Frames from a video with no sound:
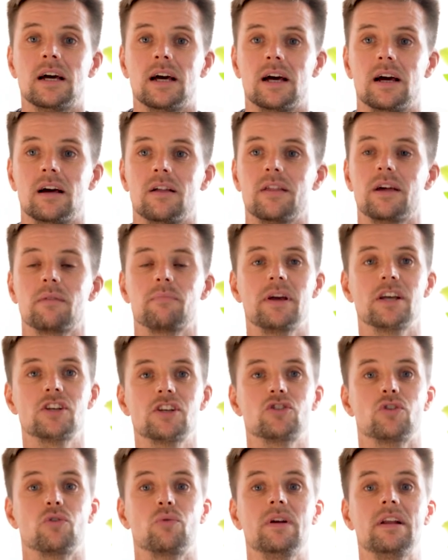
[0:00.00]
and that
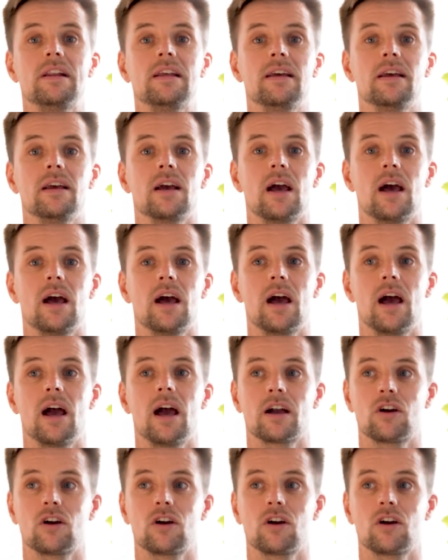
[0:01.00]
makes you really a